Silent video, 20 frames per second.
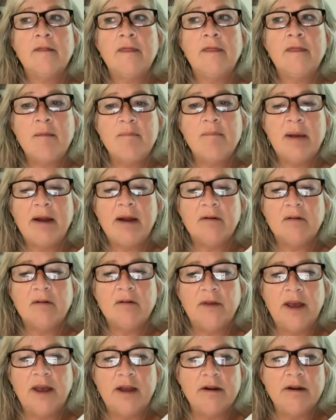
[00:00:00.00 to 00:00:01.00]
in that
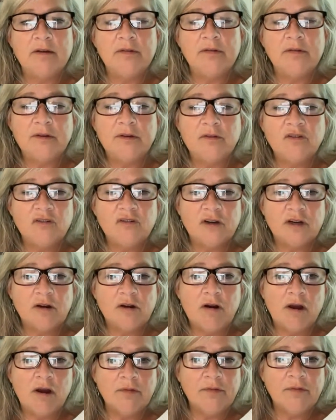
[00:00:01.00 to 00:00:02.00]
battle that essentially
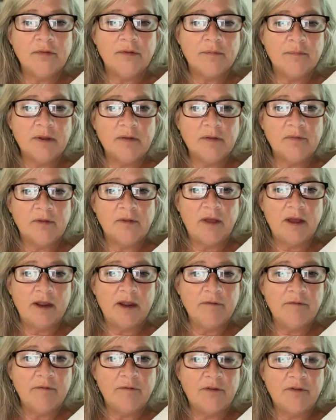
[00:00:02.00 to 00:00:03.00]
cost him his
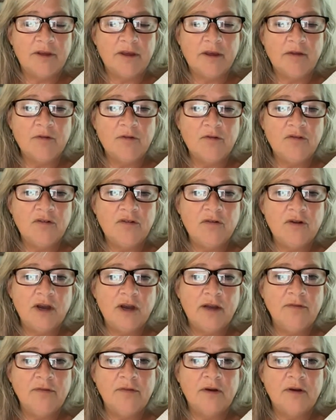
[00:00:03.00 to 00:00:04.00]
life. The other 2
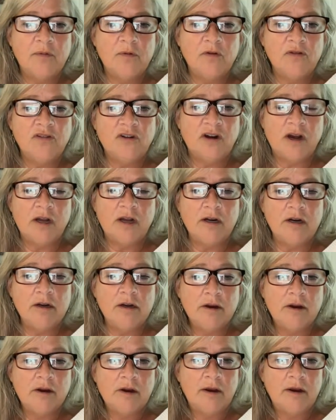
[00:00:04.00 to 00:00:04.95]
guys that were shot,